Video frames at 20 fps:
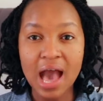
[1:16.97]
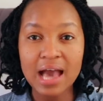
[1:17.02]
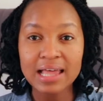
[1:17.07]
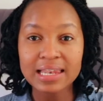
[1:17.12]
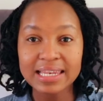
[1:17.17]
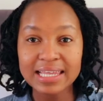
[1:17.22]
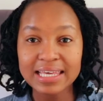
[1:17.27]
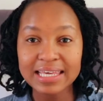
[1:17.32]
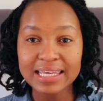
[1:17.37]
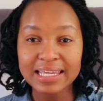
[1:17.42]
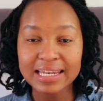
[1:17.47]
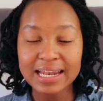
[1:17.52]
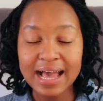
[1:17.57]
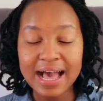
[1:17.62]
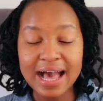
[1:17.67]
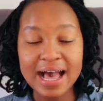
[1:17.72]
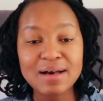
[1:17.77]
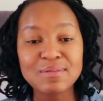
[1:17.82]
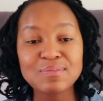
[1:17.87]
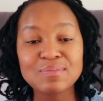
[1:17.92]
I'll link it
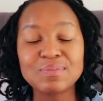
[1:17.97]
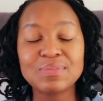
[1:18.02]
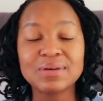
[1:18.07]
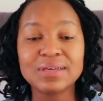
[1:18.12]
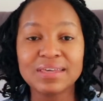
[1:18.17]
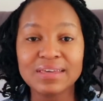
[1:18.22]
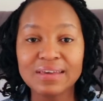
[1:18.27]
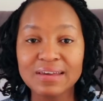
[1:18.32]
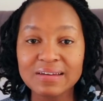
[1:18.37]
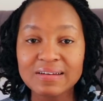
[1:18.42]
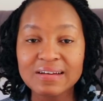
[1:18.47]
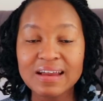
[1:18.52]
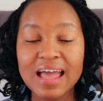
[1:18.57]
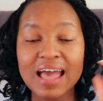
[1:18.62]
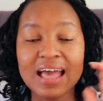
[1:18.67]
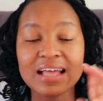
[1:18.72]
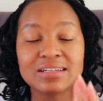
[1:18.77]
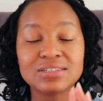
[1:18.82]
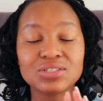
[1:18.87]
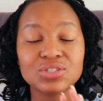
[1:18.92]
up here
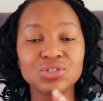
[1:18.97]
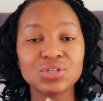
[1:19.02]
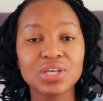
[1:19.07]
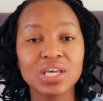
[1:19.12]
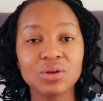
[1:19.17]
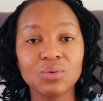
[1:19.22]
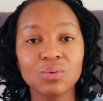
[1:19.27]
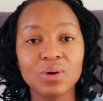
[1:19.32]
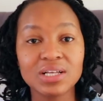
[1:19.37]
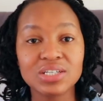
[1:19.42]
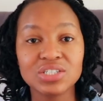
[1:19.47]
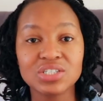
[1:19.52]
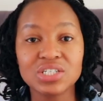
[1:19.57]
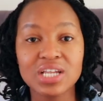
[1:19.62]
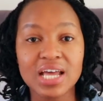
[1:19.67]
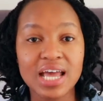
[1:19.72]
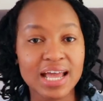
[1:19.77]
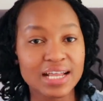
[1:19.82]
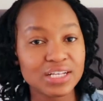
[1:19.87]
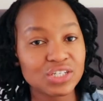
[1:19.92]
and you can watch it
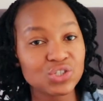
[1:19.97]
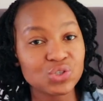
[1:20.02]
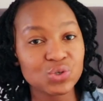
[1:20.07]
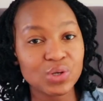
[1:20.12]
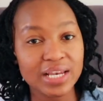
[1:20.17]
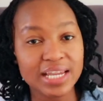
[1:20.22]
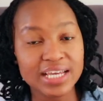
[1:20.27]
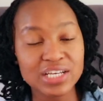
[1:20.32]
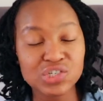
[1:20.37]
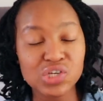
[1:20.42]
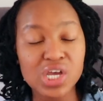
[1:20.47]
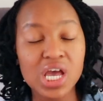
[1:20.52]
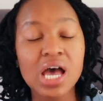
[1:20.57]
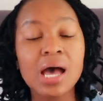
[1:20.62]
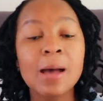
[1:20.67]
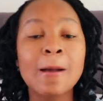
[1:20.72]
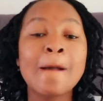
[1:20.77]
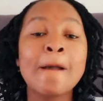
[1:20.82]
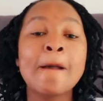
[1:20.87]
at your leisure.